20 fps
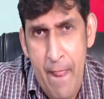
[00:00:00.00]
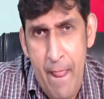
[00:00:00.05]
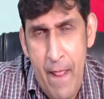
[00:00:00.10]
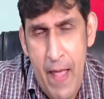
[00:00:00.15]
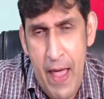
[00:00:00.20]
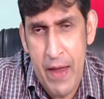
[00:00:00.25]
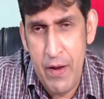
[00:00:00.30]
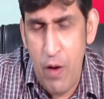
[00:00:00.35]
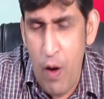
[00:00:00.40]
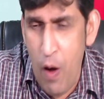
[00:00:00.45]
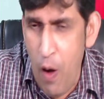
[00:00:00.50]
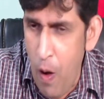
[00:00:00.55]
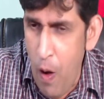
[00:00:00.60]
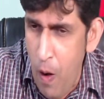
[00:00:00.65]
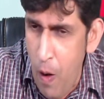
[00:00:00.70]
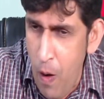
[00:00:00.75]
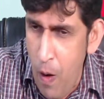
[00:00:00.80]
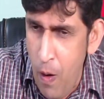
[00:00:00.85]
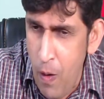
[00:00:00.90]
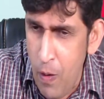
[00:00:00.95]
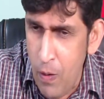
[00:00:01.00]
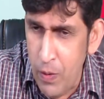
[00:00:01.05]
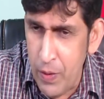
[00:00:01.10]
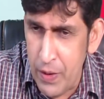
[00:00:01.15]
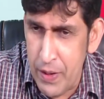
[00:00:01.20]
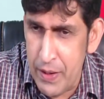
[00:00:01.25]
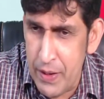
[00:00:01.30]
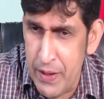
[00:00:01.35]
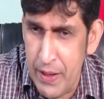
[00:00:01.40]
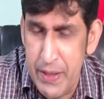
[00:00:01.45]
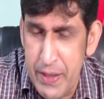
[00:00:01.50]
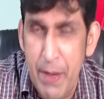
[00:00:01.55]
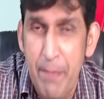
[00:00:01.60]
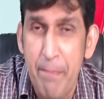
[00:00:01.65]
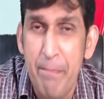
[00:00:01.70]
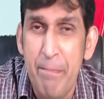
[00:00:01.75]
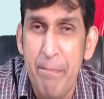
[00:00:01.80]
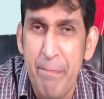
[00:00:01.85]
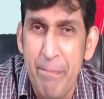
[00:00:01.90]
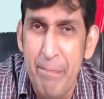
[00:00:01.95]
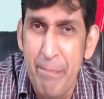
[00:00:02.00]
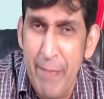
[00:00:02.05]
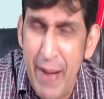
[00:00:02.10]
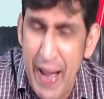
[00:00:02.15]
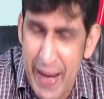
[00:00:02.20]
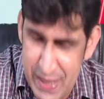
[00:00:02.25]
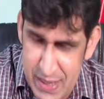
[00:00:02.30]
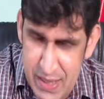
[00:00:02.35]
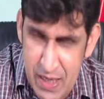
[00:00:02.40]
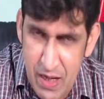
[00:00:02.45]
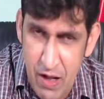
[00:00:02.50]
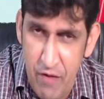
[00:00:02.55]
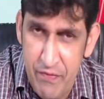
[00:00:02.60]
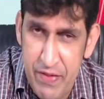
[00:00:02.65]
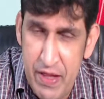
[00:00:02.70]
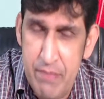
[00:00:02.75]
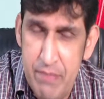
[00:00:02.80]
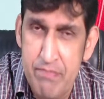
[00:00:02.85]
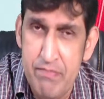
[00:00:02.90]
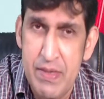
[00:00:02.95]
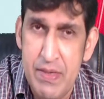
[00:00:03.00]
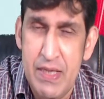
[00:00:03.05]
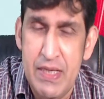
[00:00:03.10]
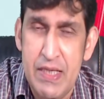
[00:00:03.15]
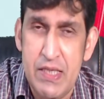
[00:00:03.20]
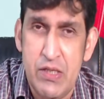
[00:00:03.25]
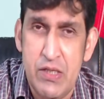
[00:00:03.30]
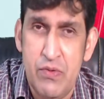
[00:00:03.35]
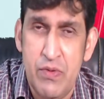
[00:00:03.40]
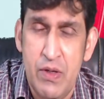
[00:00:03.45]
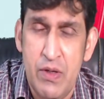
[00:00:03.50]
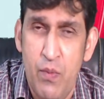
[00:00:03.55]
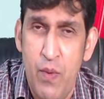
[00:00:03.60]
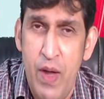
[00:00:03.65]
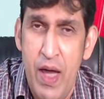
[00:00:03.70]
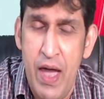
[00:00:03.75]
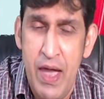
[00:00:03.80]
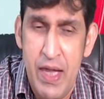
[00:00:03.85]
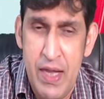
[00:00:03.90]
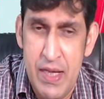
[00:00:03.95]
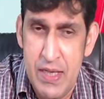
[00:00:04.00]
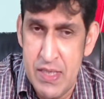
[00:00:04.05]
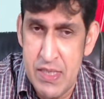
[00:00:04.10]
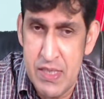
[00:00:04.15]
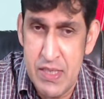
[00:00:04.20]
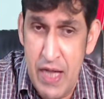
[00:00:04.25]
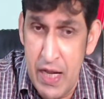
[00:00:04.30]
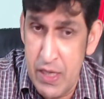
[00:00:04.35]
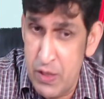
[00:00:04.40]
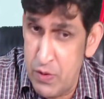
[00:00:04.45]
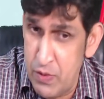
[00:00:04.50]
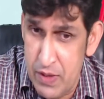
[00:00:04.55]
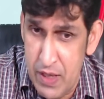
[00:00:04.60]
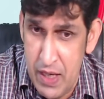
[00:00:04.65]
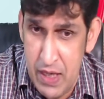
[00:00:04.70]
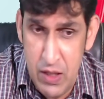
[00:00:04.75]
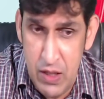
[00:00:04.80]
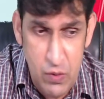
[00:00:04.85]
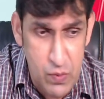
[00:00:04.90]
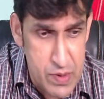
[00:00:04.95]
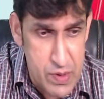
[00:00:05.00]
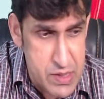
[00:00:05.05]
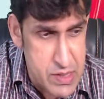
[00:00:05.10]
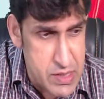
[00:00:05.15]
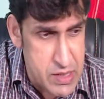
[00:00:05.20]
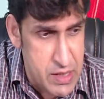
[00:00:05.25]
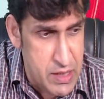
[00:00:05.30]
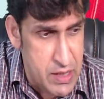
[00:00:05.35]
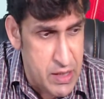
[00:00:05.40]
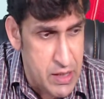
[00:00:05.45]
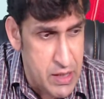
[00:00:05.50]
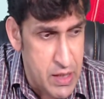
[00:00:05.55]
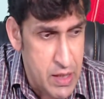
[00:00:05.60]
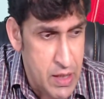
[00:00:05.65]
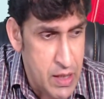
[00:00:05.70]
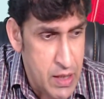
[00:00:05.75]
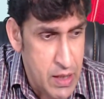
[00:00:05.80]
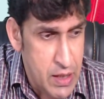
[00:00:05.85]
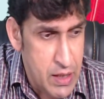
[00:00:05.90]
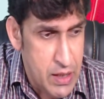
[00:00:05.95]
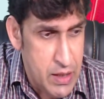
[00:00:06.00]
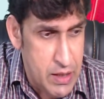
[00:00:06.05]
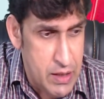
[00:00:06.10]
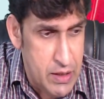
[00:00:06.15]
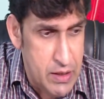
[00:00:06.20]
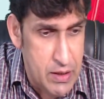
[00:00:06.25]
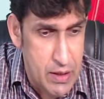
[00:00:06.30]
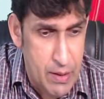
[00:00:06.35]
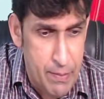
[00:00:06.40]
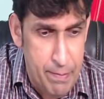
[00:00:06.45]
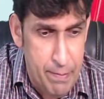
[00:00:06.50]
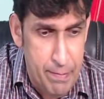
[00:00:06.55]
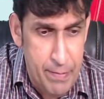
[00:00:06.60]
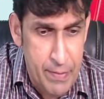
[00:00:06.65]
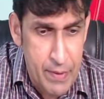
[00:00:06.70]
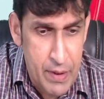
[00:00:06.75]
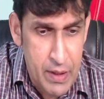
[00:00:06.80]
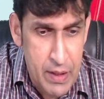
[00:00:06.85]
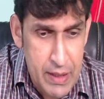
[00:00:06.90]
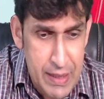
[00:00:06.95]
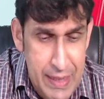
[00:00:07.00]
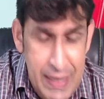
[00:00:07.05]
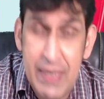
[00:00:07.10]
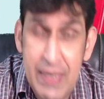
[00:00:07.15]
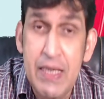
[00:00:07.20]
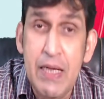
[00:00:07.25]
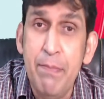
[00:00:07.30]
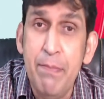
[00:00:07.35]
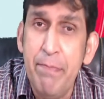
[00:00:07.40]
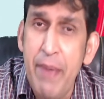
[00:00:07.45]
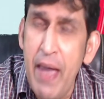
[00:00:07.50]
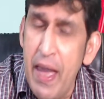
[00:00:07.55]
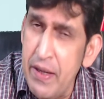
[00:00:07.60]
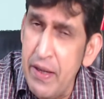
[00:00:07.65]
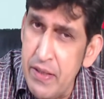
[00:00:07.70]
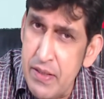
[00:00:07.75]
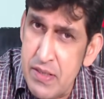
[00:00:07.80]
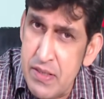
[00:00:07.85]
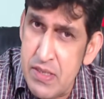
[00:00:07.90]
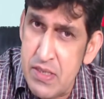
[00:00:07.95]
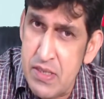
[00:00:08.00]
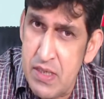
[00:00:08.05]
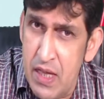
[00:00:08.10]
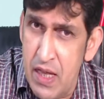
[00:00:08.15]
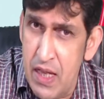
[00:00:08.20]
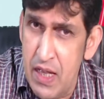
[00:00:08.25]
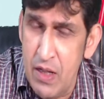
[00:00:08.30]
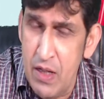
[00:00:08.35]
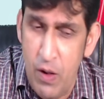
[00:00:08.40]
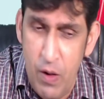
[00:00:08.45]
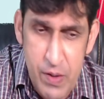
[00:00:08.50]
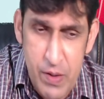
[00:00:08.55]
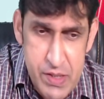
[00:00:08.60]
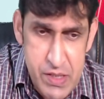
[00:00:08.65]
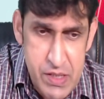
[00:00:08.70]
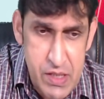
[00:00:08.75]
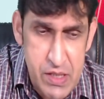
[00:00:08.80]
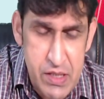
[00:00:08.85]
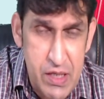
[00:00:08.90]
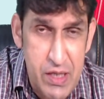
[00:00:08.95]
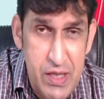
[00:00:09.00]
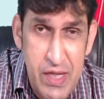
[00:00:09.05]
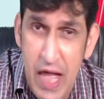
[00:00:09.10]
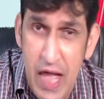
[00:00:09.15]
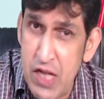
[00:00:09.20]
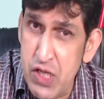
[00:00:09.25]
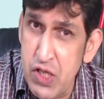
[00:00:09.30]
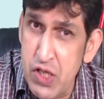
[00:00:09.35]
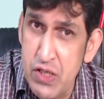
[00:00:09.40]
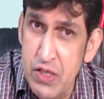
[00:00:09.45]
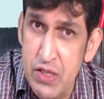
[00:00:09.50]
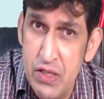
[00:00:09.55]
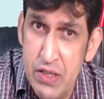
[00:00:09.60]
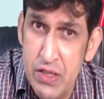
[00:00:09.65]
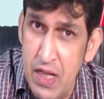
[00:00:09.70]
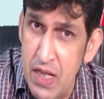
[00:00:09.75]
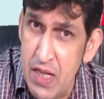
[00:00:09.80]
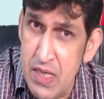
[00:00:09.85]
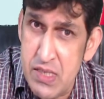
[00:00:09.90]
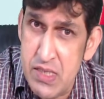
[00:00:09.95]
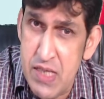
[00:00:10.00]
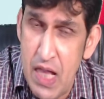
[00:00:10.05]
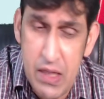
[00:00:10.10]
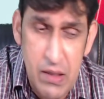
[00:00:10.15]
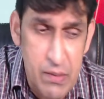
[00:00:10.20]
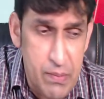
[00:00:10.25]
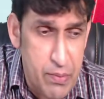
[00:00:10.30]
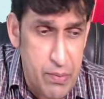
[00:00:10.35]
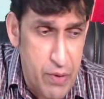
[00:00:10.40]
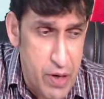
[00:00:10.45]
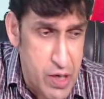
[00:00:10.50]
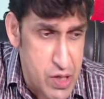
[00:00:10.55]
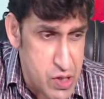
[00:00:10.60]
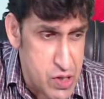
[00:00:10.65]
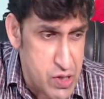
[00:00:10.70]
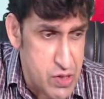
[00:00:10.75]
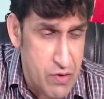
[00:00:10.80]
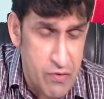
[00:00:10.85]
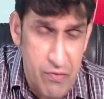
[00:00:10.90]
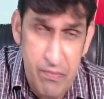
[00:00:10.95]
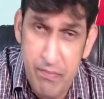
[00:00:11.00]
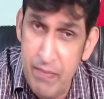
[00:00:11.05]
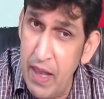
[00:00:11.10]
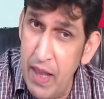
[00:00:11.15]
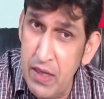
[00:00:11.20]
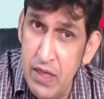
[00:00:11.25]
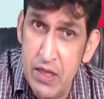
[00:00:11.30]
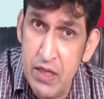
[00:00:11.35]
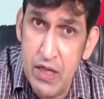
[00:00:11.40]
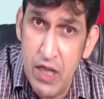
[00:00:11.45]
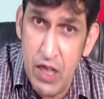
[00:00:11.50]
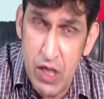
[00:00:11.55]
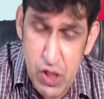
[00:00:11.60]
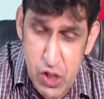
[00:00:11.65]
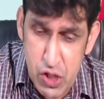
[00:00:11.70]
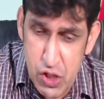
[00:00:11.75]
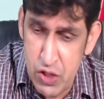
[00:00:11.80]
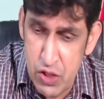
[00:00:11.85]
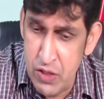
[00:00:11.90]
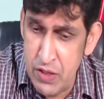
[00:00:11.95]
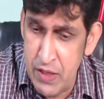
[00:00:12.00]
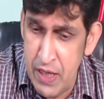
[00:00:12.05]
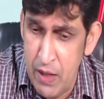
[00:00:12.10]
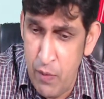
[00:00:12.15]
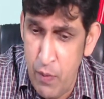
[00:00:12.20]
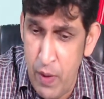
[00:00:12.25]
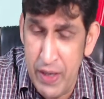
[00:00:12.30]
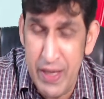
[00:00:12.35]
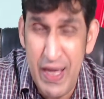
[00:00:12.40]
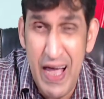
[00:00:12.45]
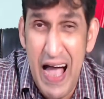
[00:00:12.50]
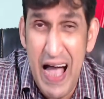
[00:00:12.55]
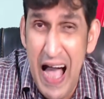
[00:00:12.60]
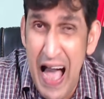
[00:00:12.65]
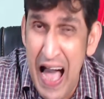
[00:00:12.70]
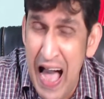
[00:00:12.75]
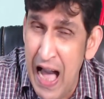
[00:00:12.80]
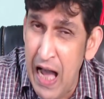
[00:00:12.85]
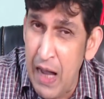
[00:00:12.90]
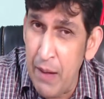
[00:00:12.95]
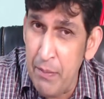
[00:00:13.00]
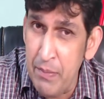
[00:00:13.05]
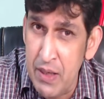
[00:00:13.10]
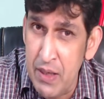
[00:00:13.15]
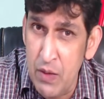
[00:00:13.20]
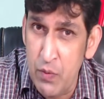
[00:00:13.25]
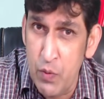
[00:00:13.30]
and all the might of that military, where it is like today you will see in Independence Day or certain National Day celebration of many nations, that where the army